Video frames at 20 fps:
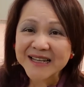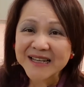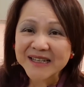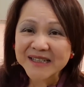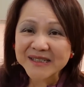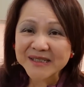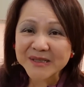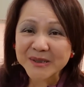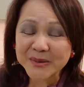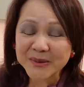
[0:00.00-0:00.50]

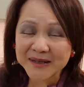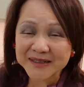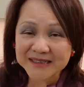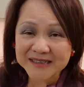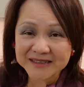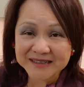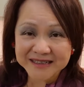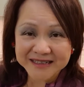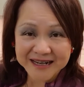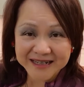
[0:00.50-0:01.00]
so
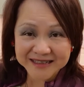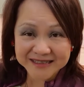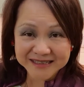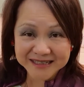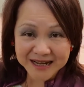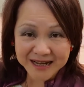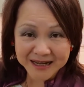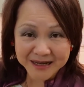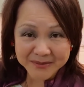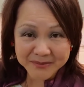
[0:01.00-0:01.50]
until the next
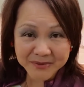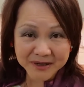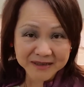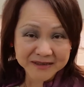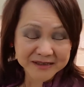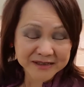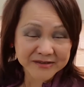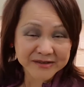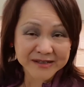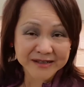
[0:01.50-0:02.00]
time
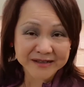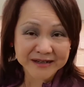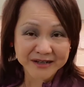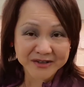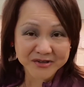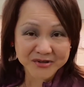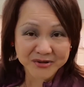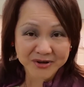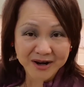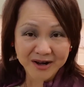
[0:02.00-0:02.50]
until the
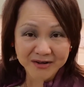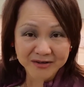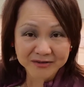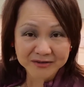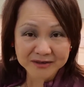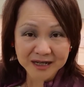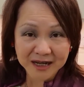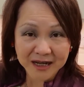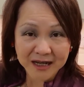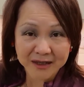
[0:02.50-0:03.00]
next
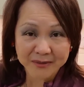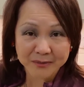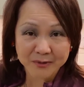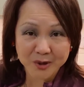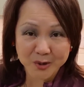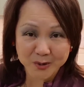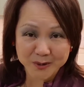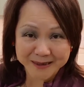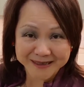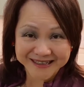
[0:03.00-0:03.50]
round I'm
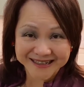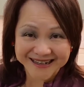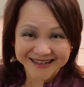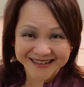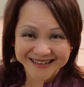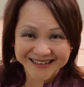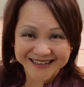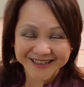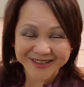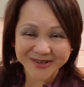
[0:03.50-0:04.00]
Loretta
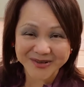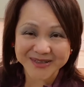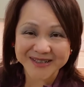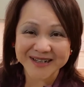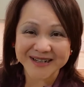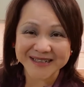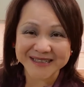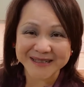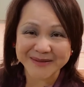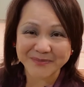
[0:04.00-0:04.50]
Lee Nyonya
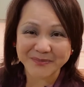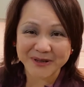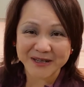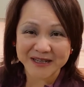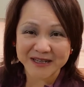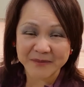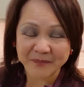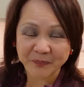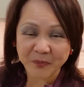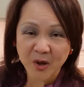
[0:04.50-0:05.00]

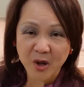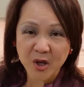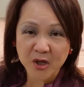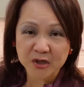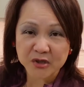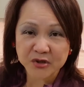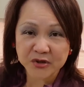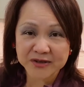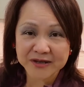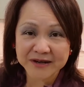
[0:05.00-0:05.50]
Recipe
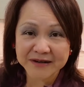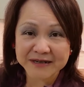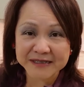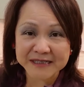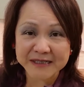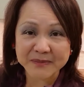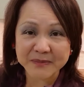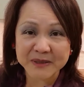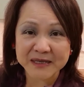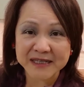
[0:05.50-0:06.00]
Nyonya
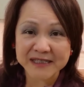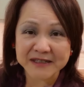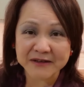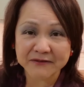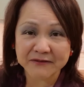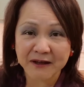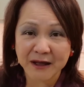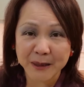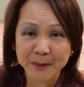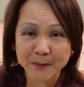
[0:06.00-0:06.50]
Recipe is a
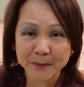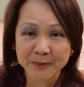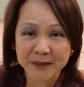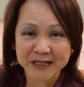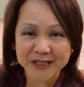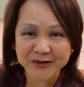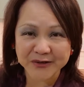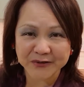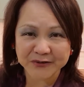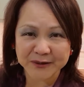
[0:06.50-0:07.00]
fine
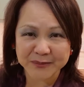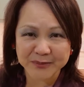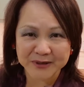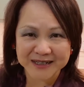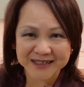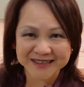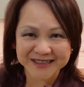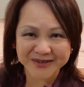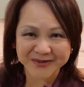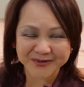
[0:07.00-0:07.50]
place for
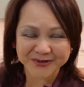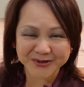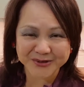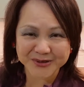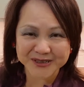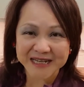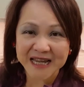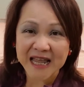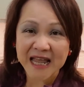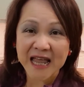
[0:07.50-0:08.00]
fabulous food
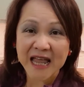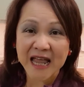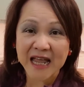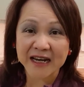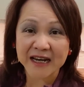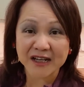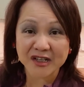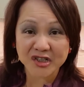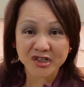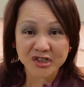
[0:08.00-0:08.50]
and
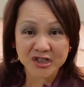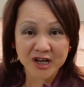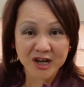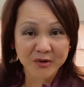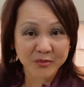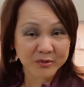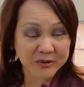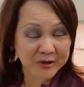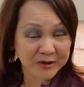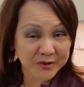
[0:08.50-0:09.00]
I share
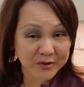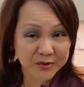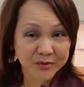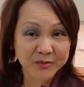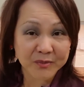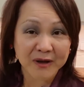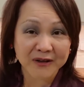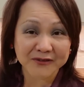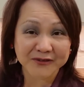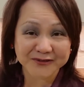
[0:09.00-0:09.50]
with you
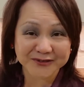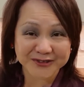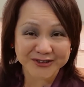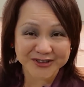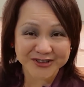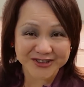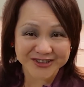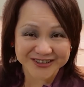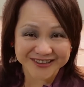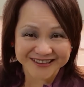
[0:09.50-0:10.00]
my food
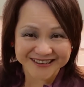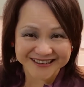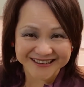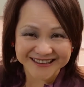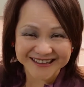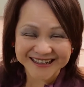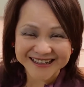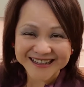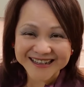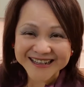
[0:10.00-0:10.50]
journey
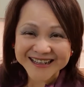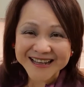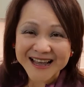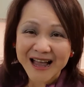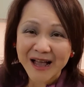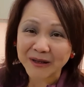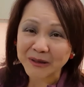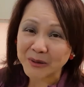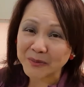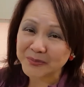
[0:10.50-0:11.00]

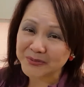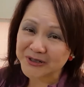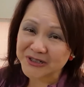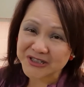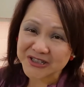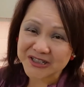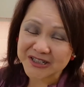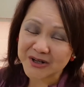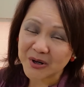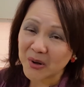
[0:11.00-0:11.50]
I'll
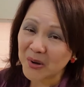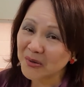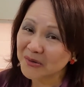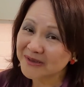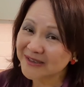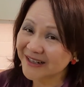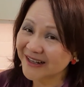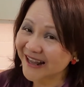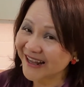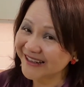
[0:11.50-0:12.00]
appreciate all
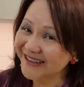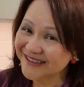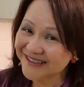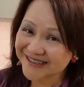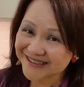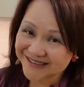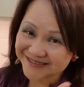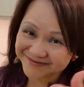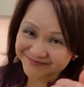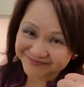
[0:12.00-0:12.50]
the
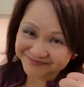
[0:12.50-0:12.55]
likes